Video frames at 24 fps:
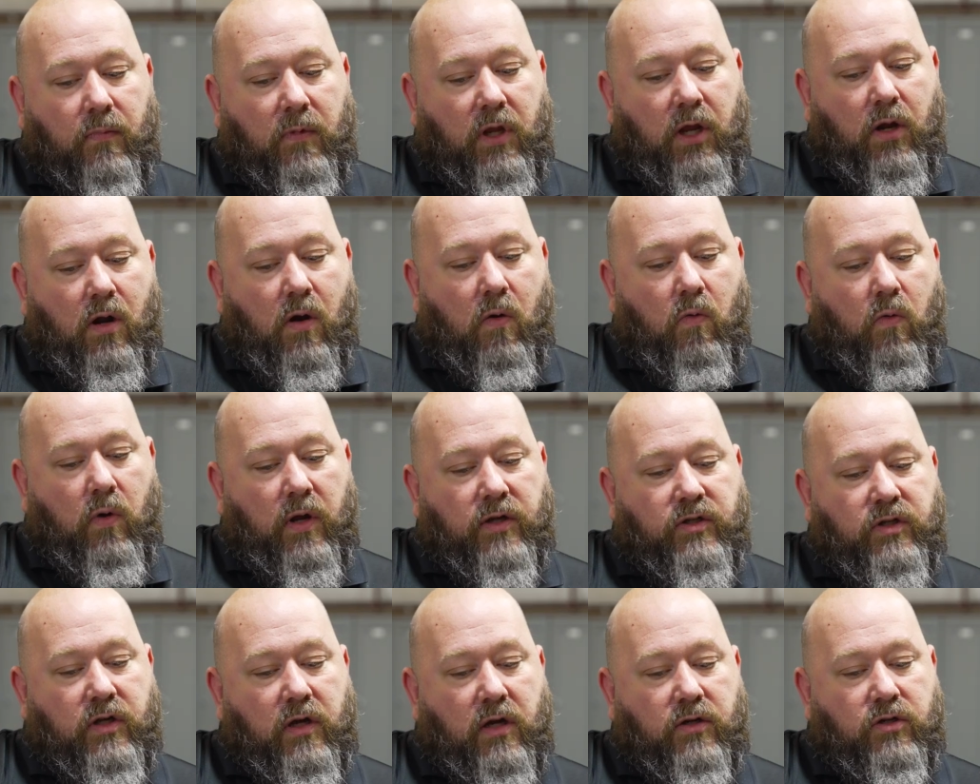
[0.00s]
You know,
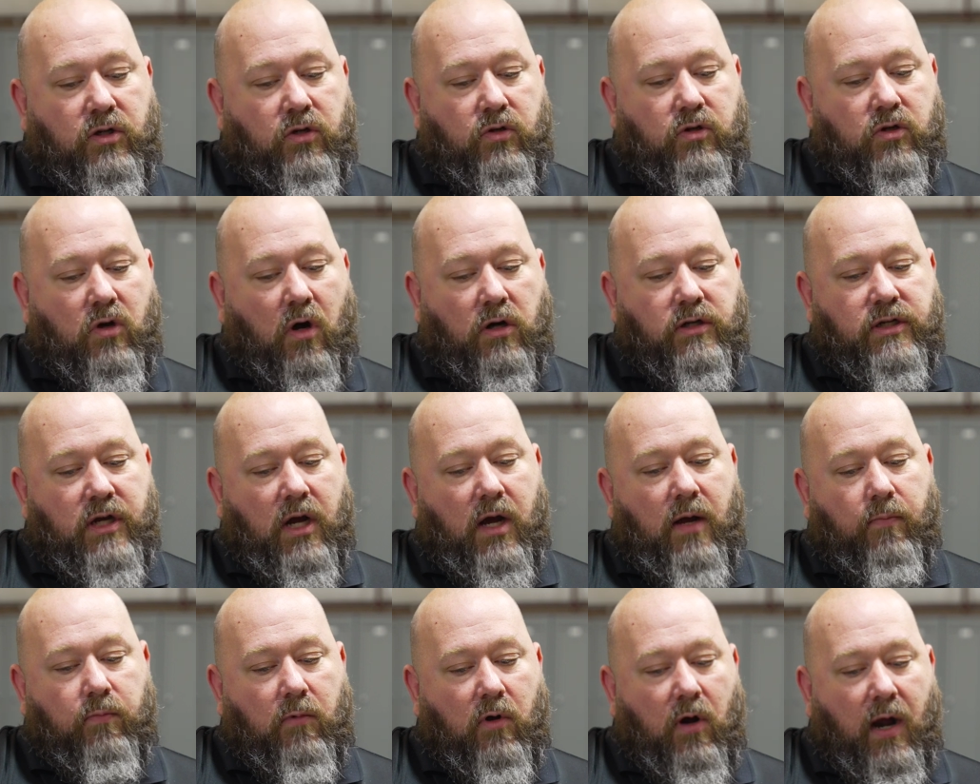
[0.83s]
as you start to
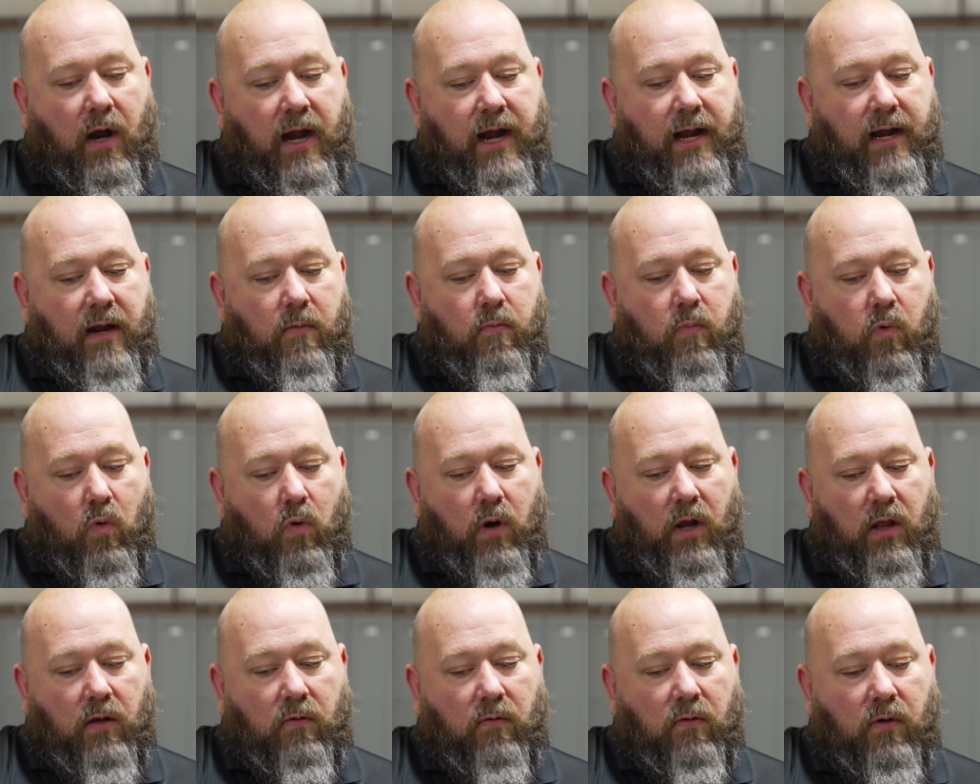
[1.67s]
upgrade in
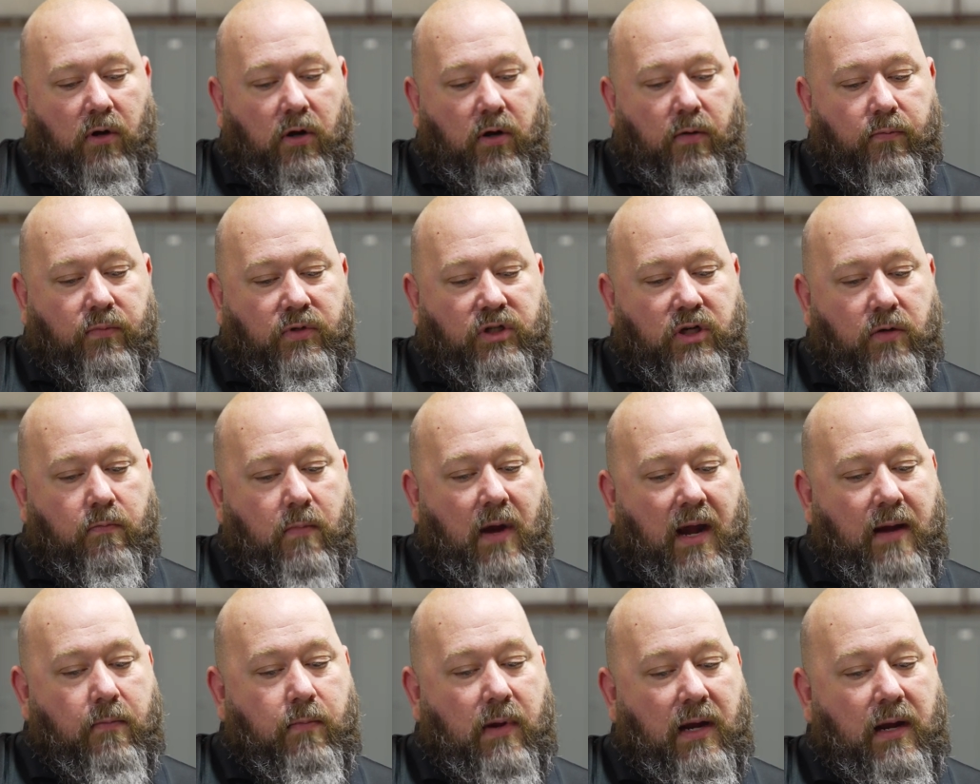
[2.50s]
boiler rooms, you
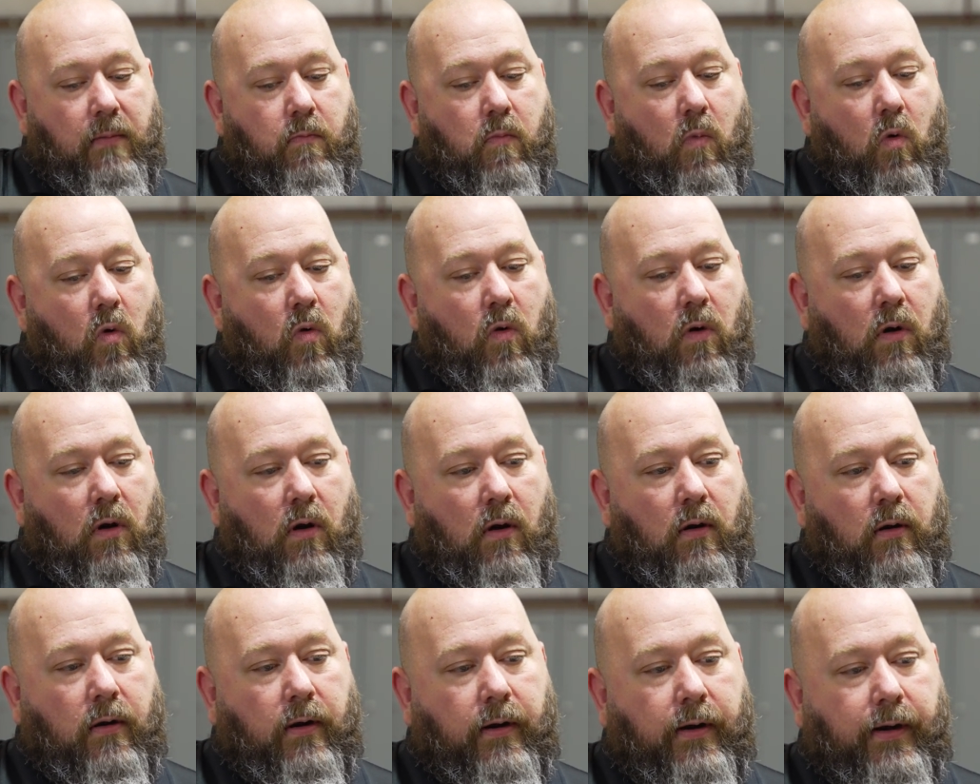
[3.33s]
may be
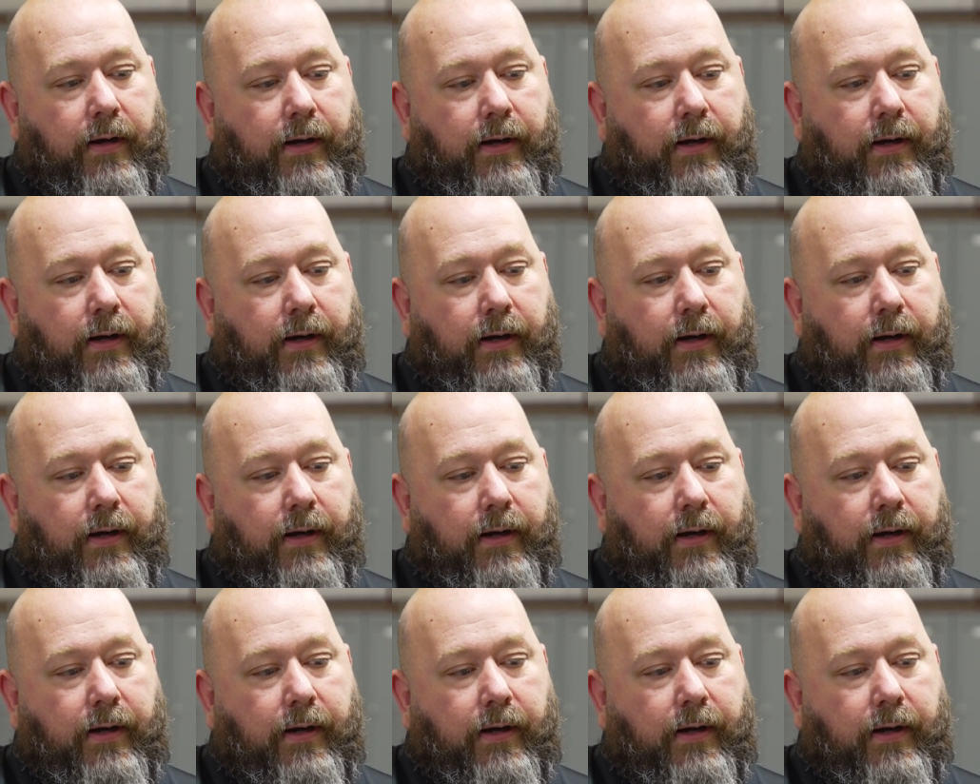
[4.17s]
more